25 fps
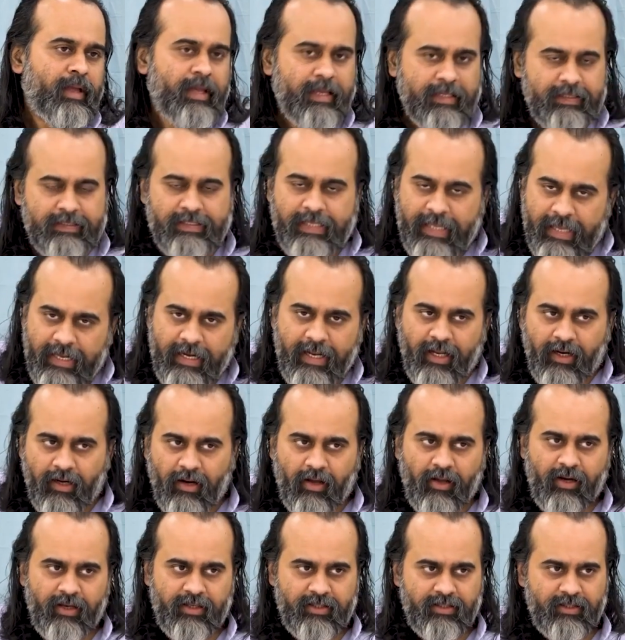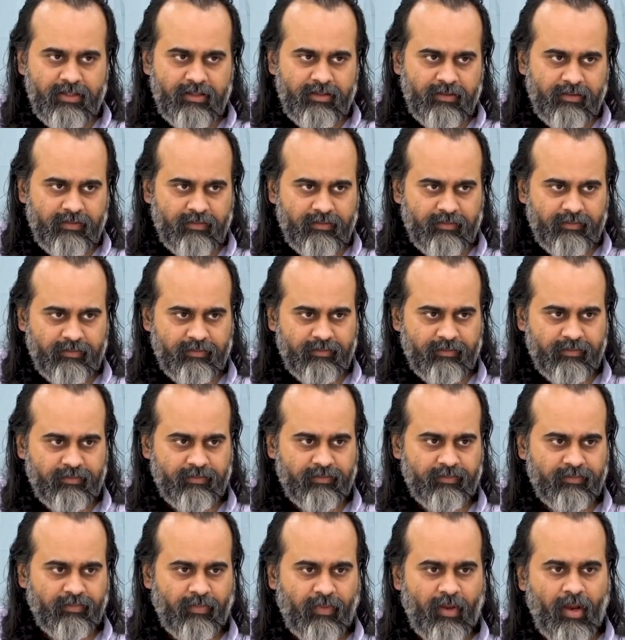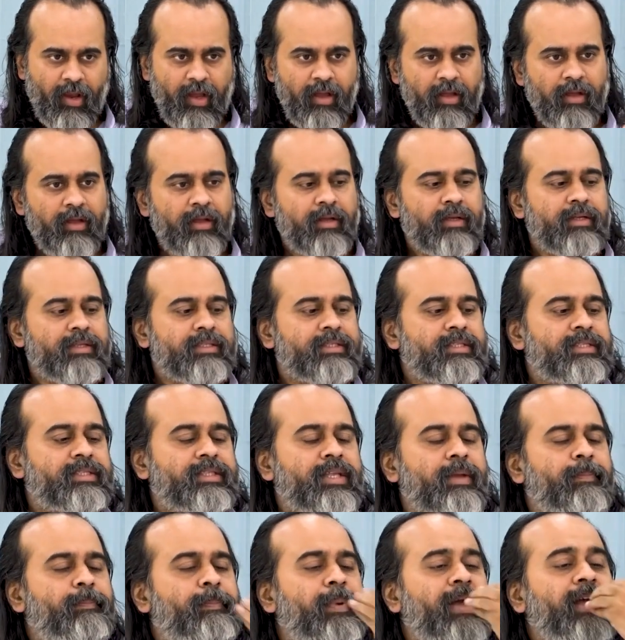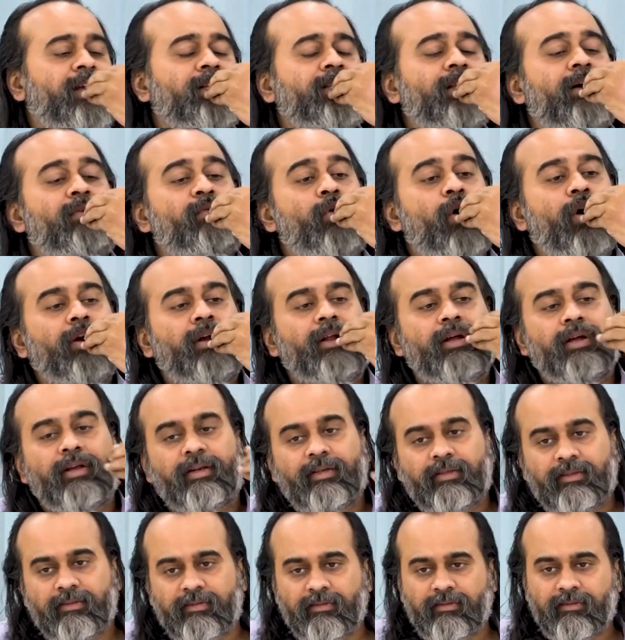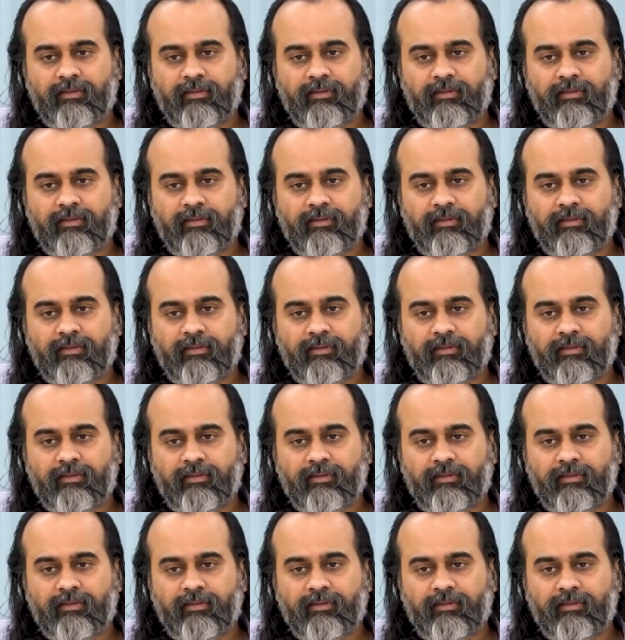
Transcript: is gaining knowledge. Sipping the water